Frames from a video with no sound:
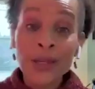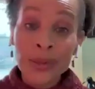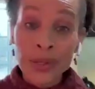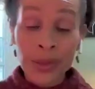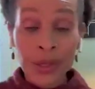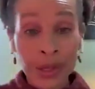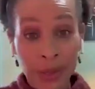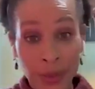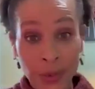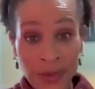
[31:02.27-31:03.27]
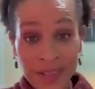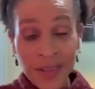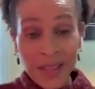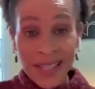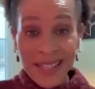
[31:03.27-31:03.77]
and you do too.
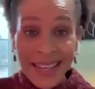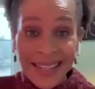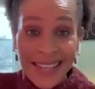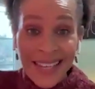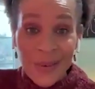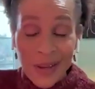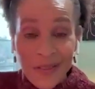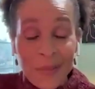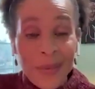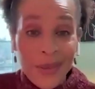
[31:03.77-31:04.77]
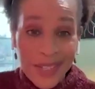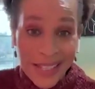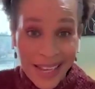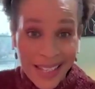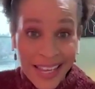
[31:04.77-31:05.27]
So let's not take away from both
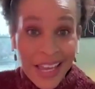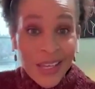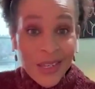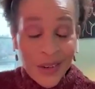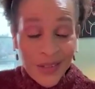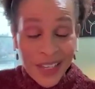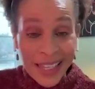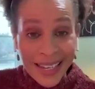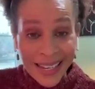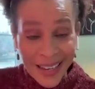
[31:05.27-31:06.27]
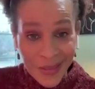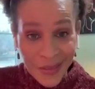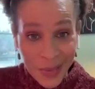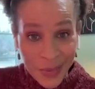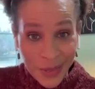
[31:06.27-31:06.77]
sides. You're feeling
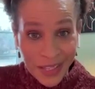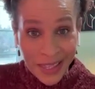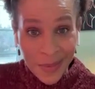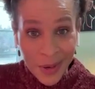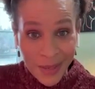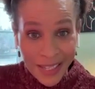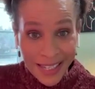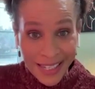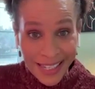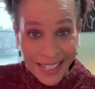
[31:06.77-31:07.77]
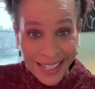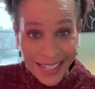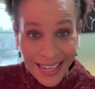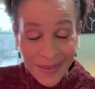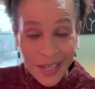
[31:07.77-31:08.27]
uncomfortable in the moment
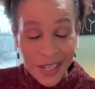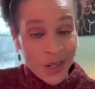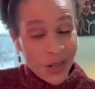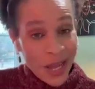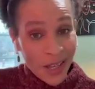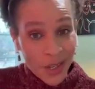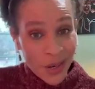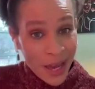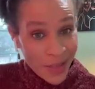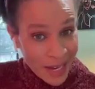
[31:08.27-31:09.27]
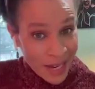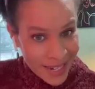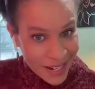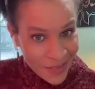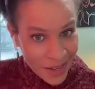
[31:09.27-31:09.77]
because you're not sure how they
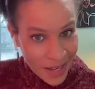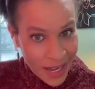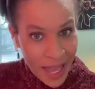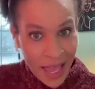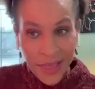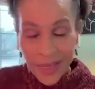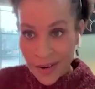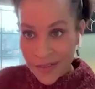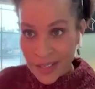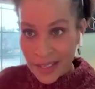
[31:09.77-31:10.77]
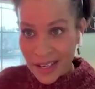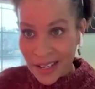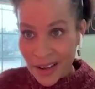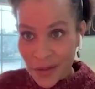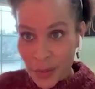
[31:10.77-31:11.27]
identify. They're feeling
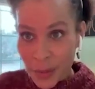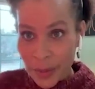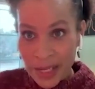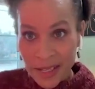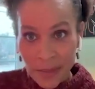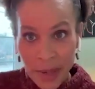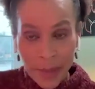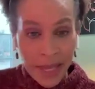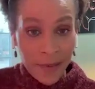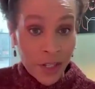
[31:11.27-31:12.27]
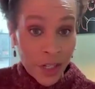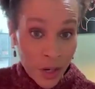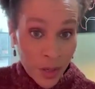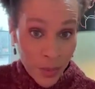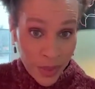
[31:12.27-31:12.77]
uncomfortable because maybe they haven't
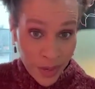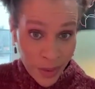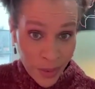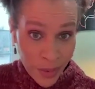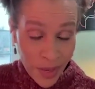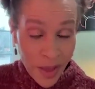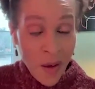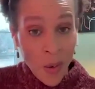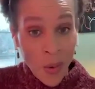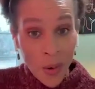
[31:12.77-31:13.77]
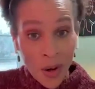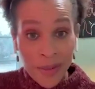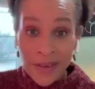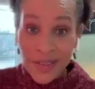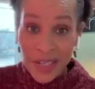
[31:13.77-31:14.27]
shared with you,
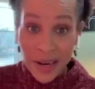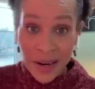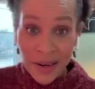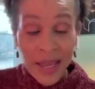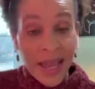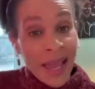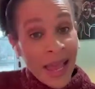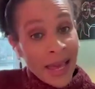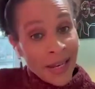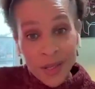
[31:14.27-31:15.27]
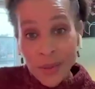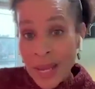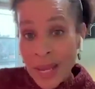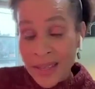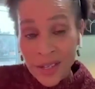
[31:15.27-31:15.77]
or they've shared and it's
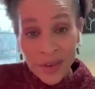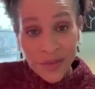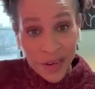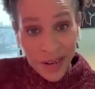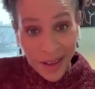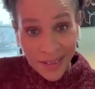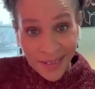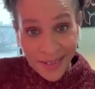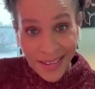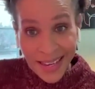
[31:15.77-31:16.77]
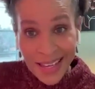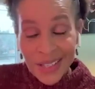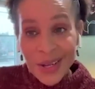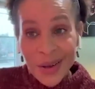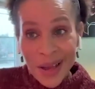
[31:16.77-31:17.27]
okay that you've forgotten.
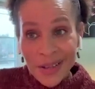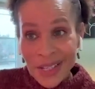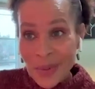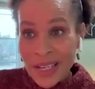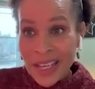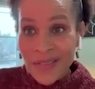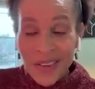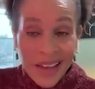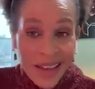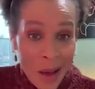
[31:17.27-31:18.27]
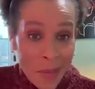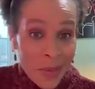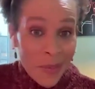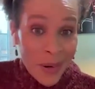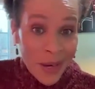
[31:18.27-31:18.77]
So I just want to give a
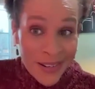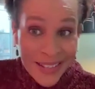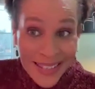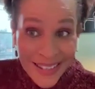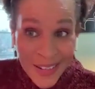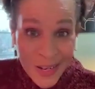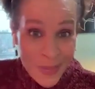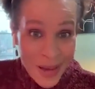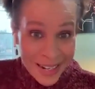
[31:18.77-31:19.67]
couple of pointers on your